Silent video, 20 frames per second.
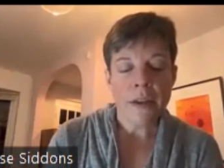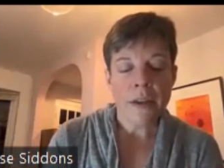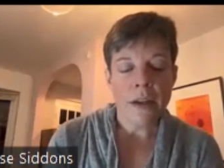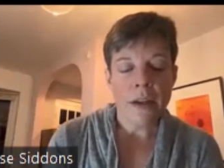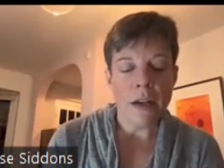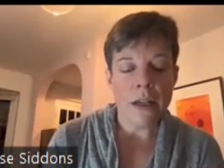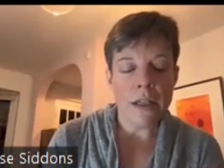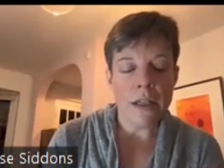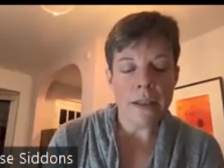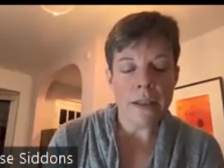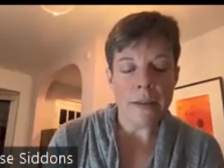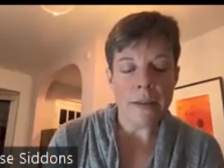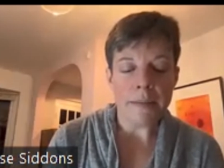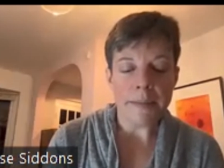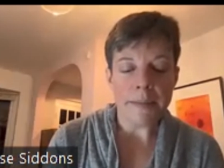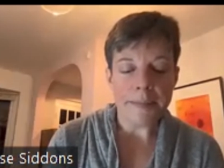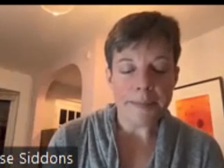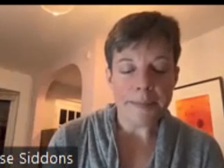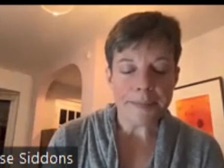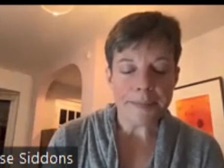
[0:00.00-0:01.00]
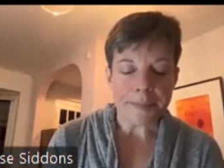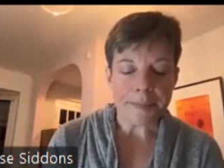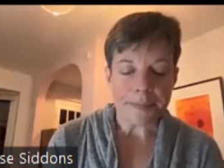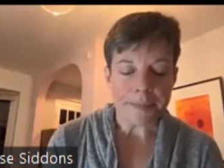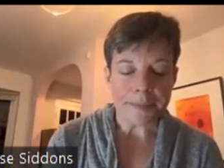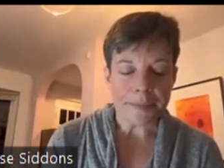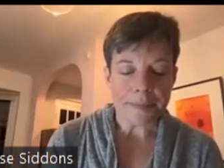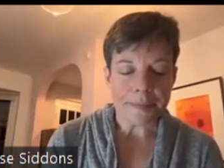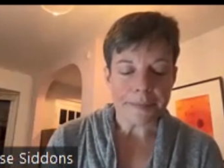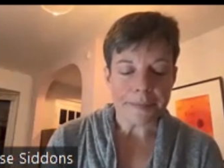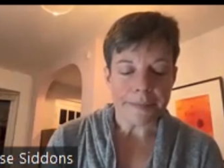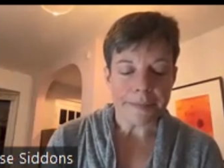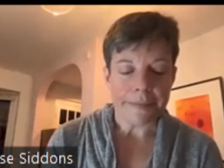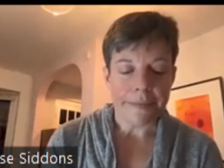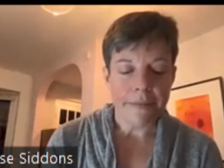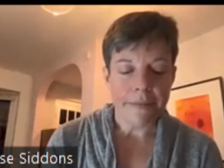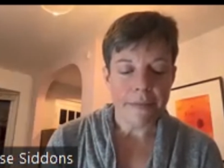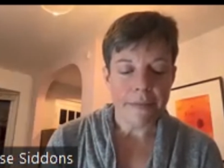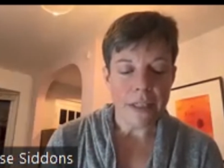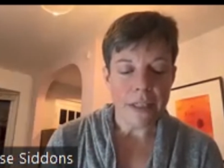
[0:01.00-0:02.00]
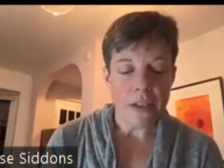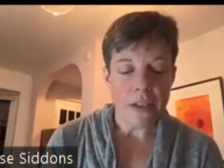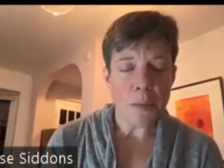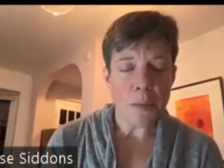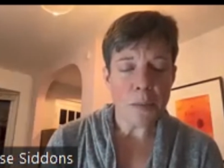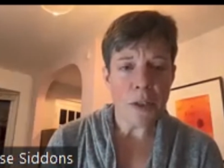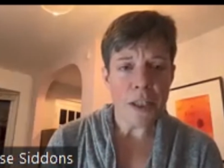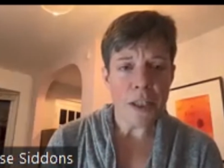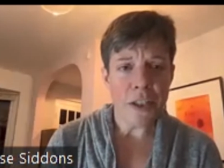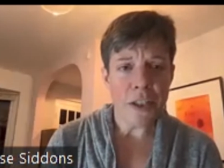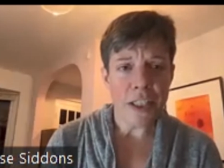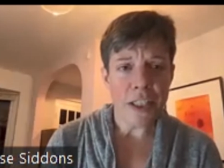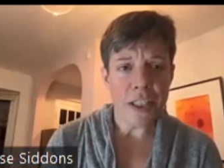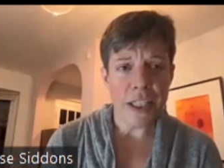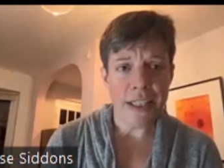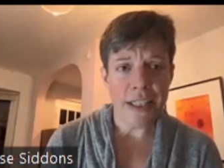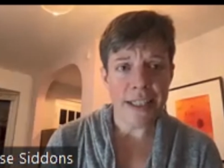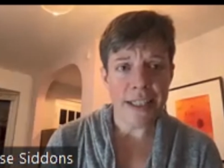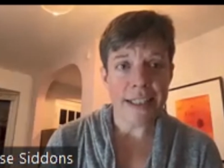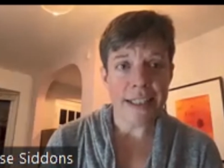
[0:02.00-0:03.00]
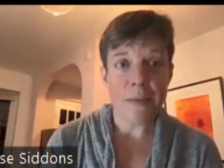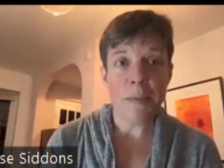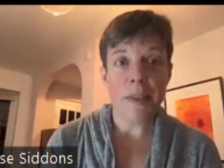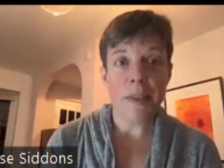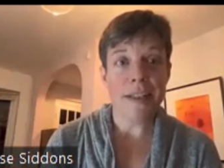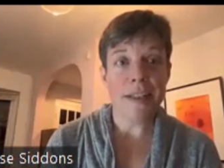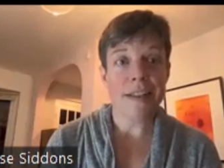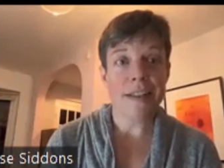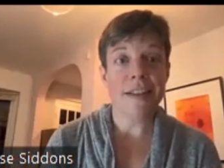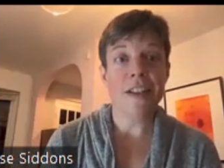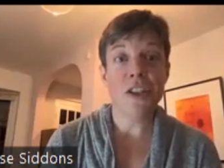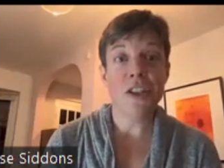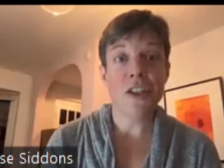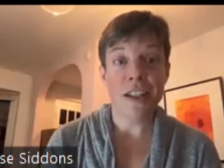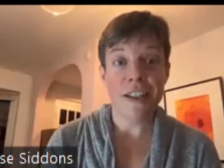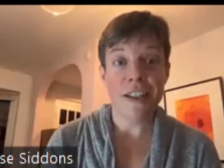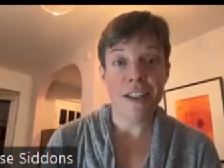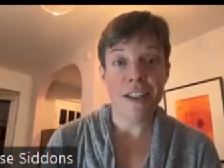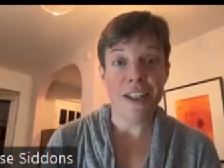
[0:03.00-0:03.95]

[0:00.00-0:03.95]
Um, spoiler alert, it's because of the gender